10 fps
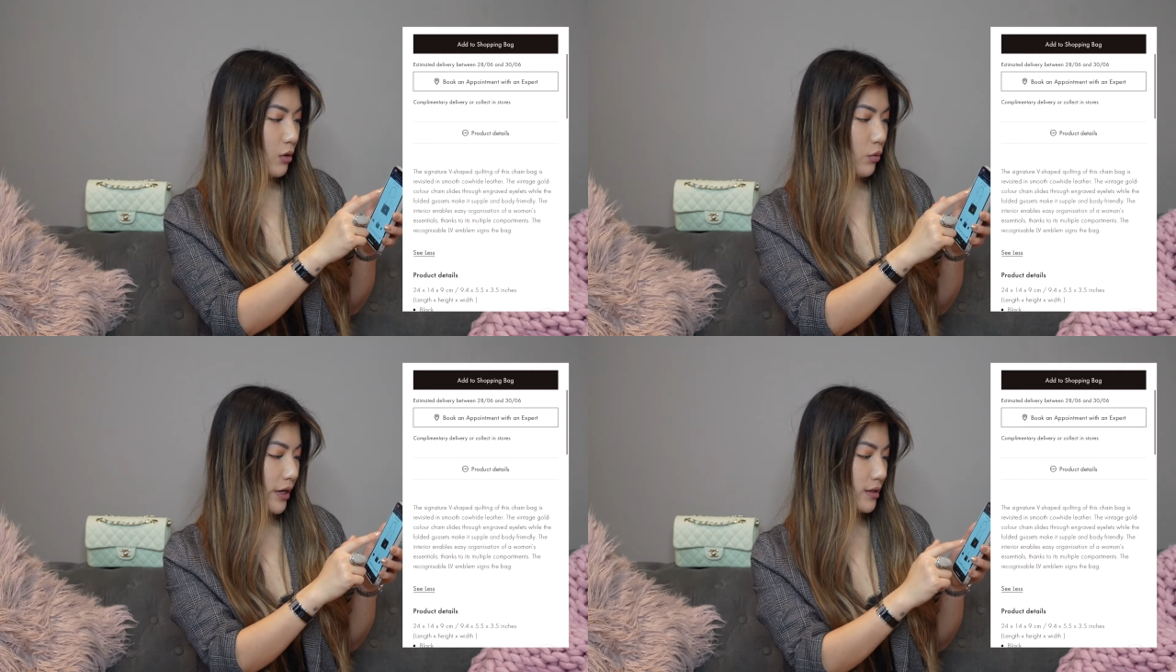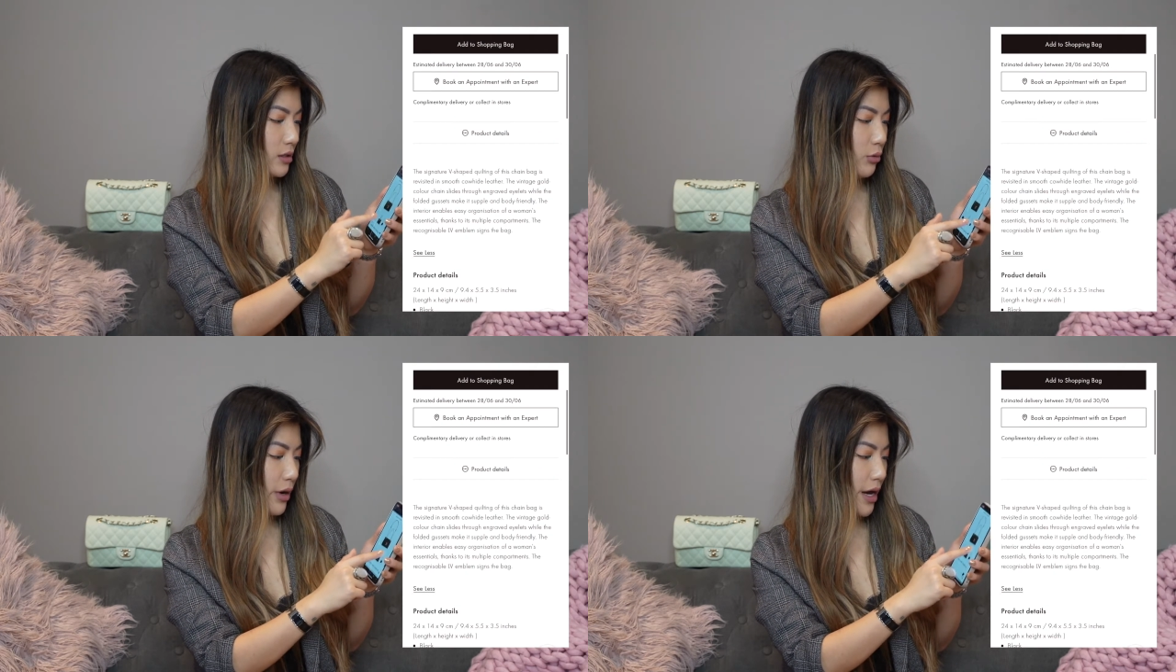ways
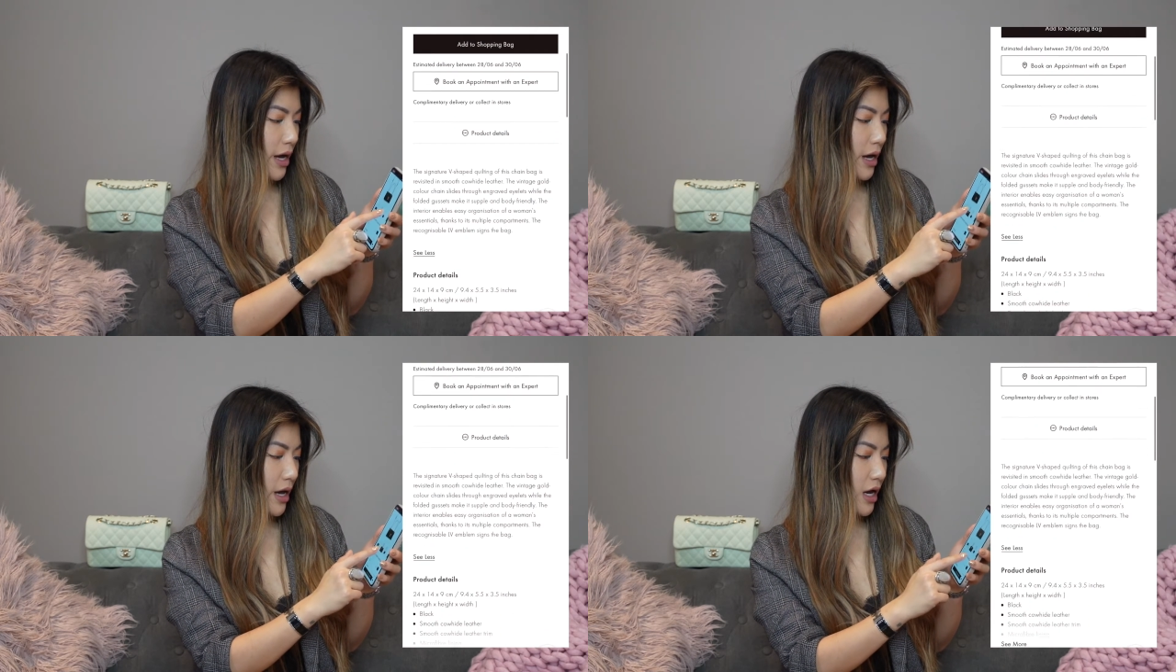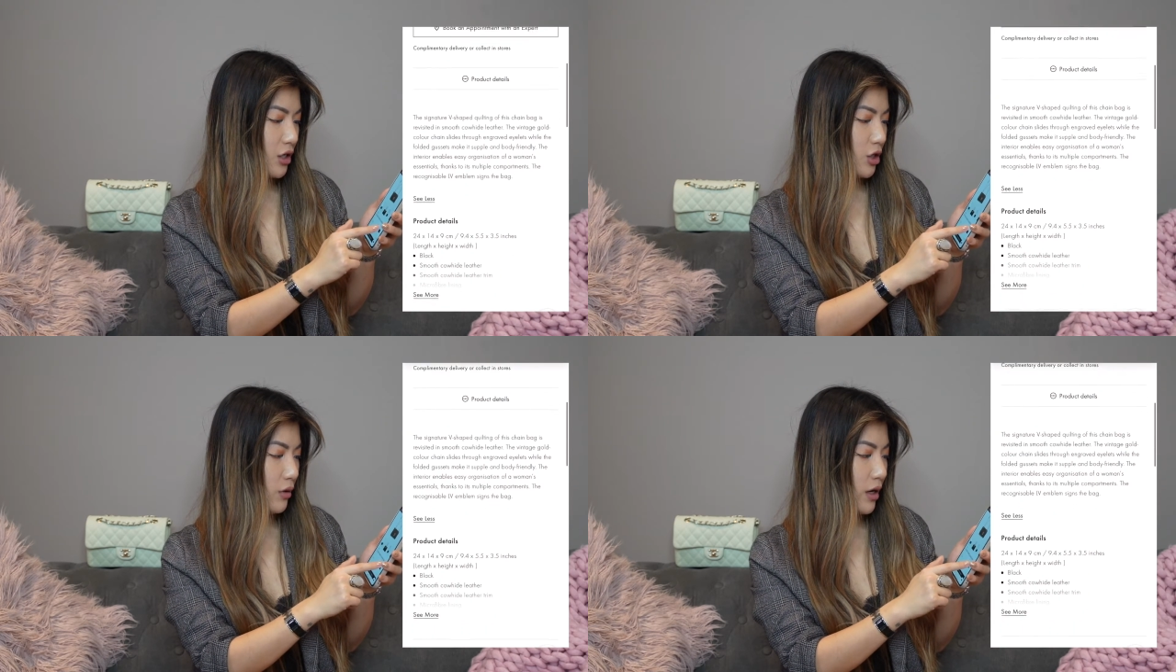to wear
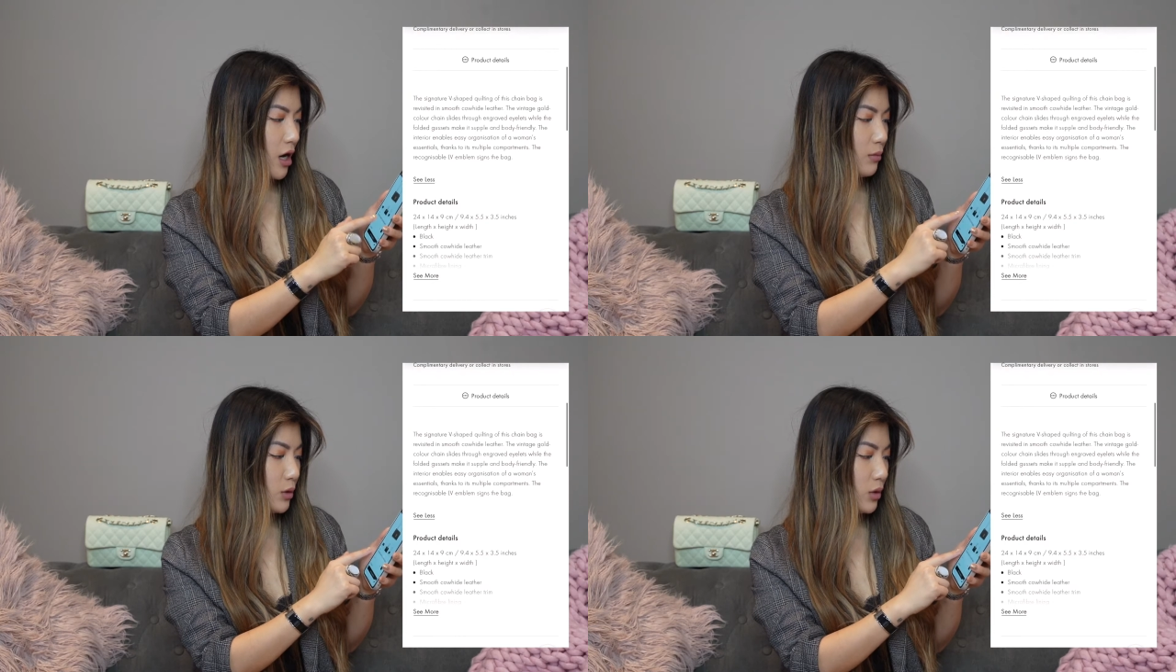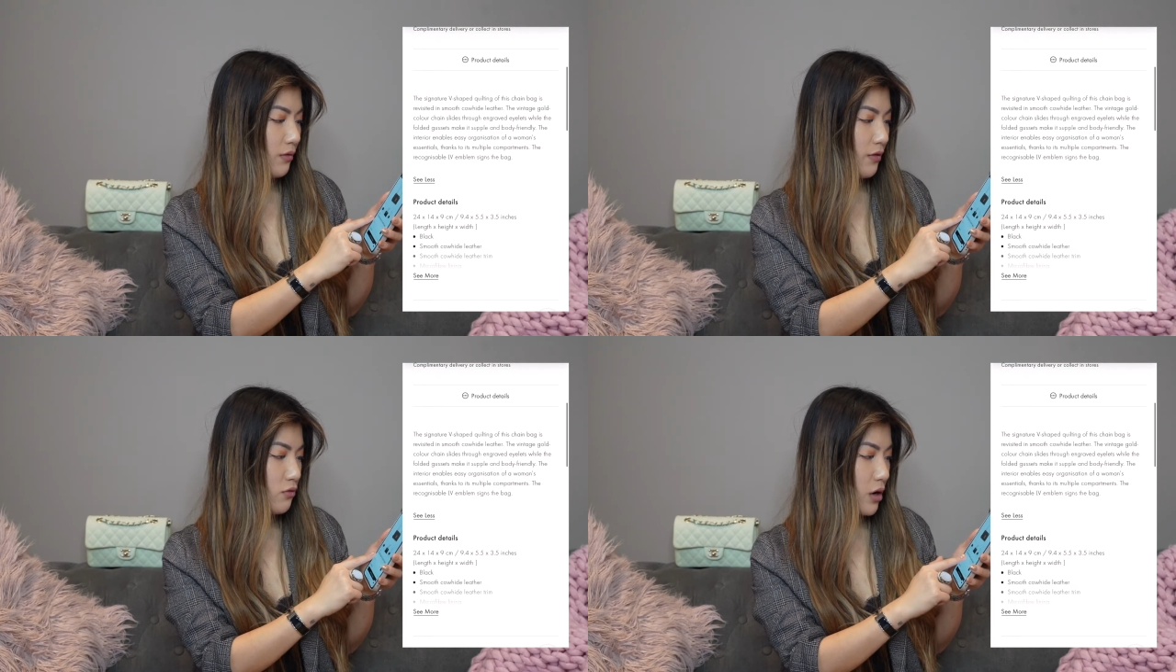and you know it comes in a
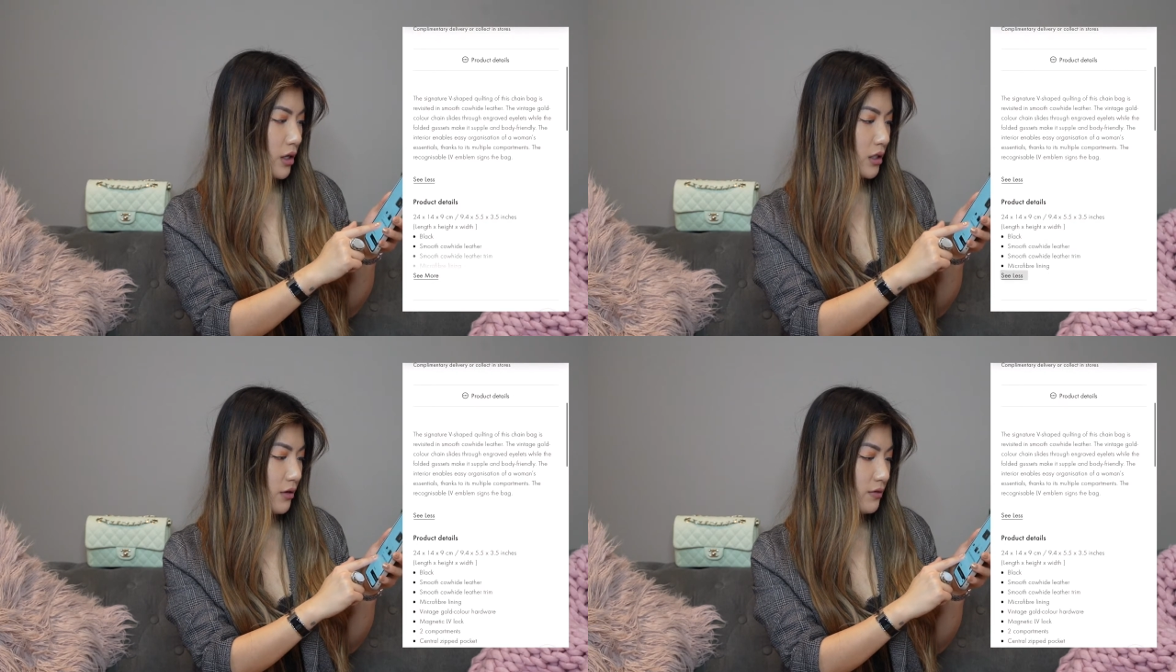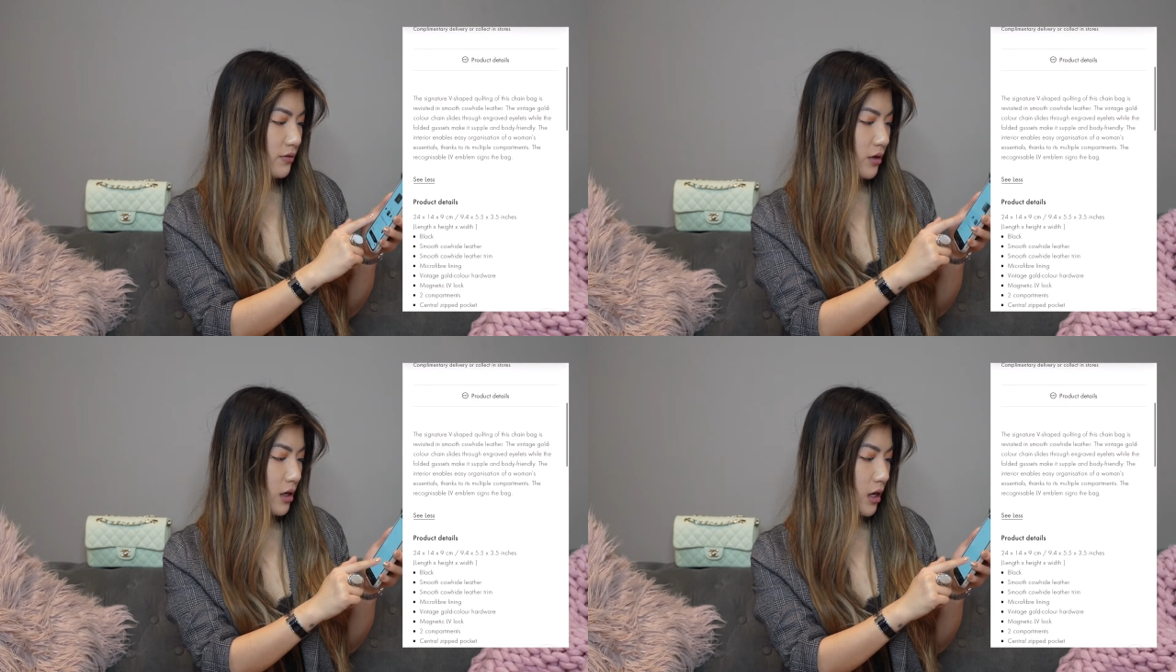variety of
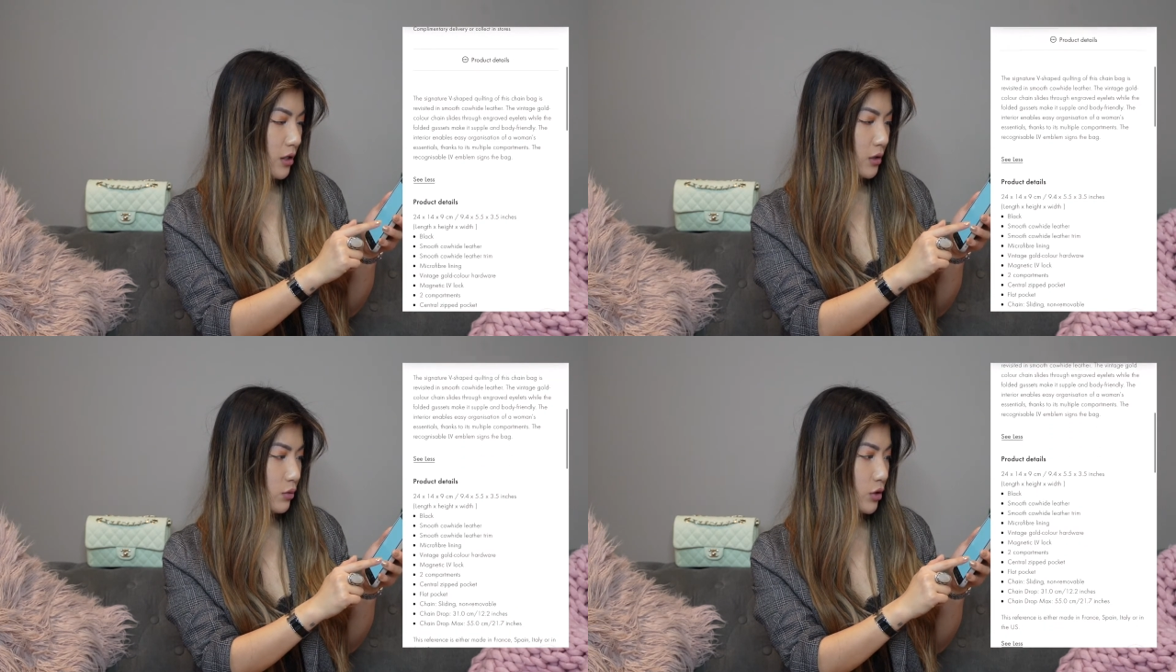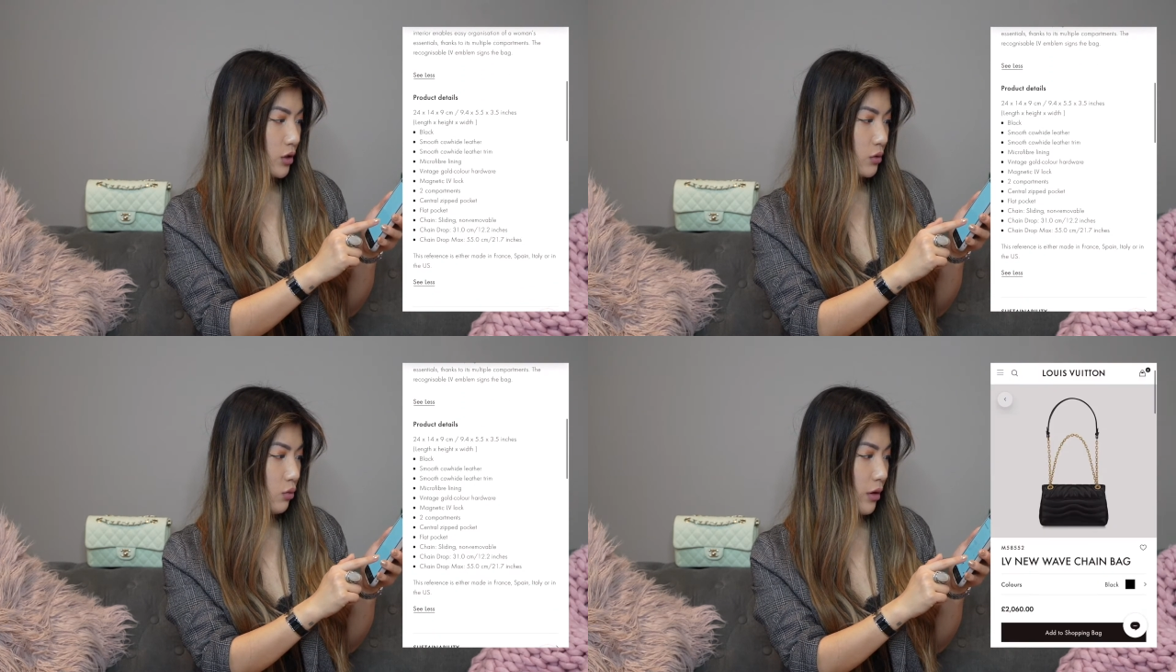different colors which
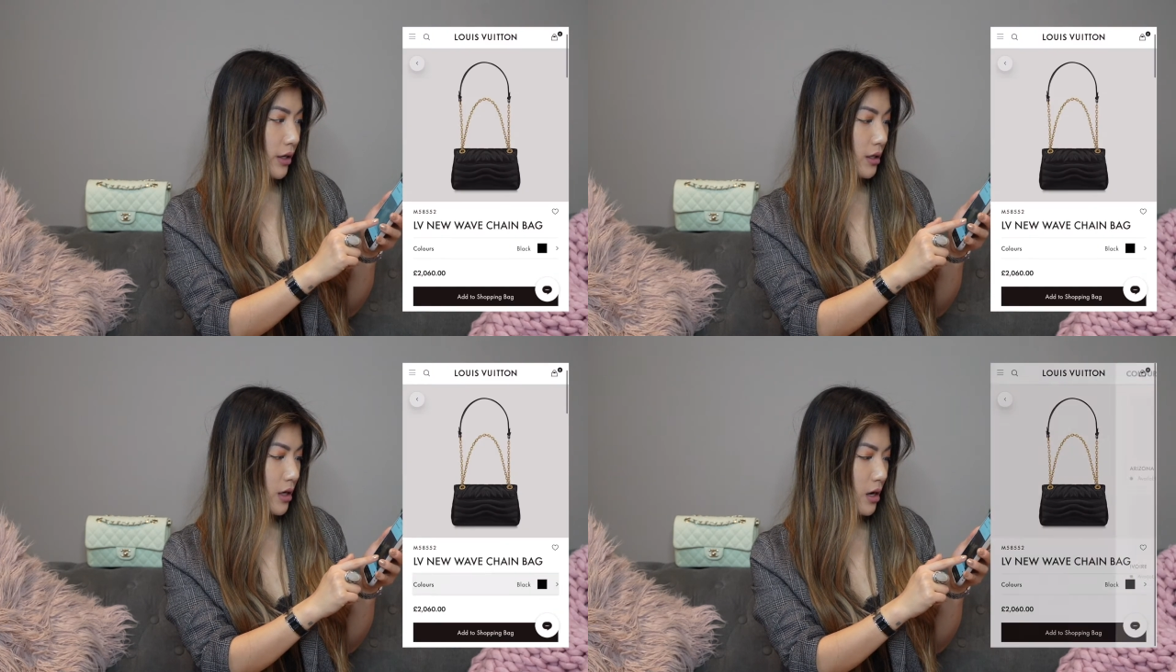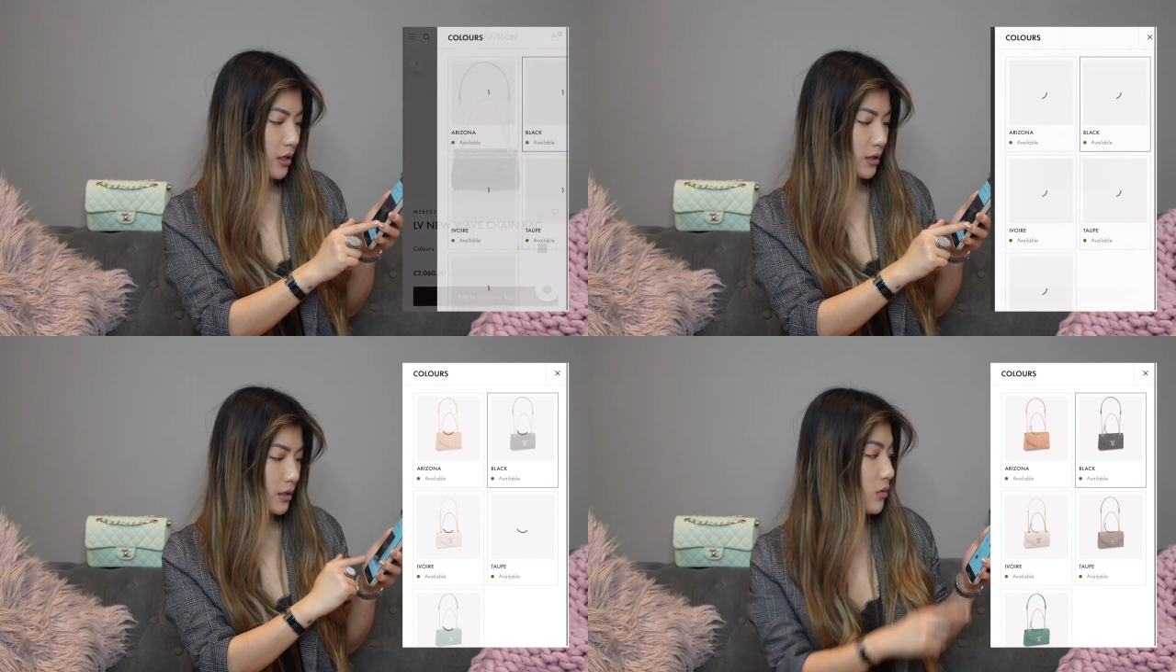is quite
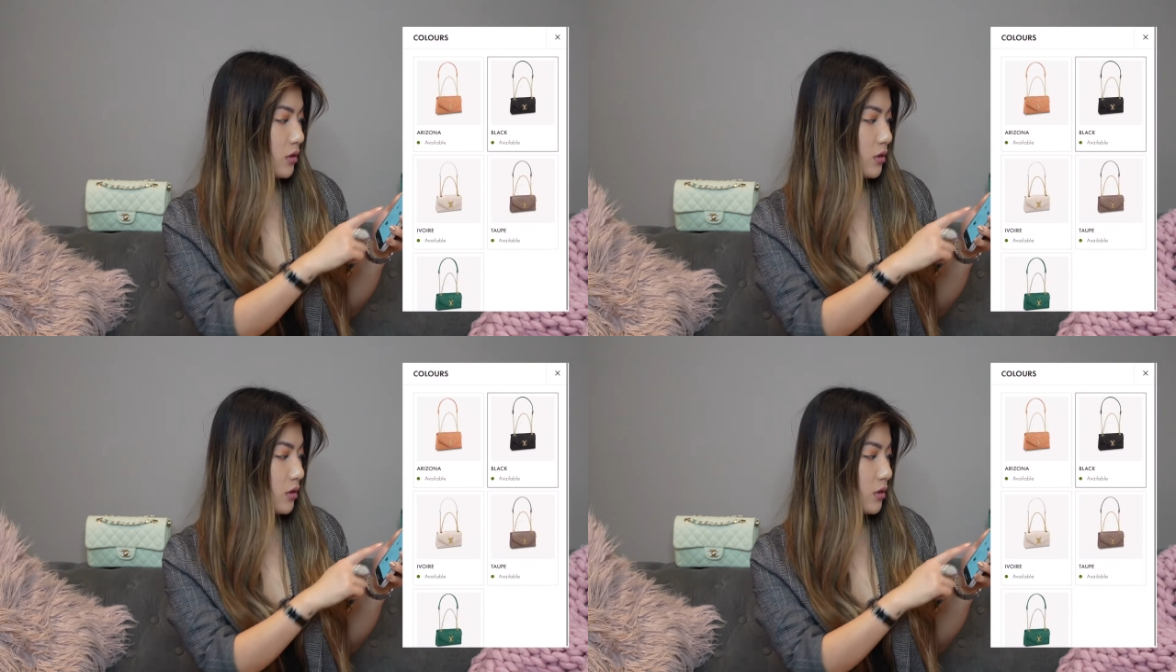nice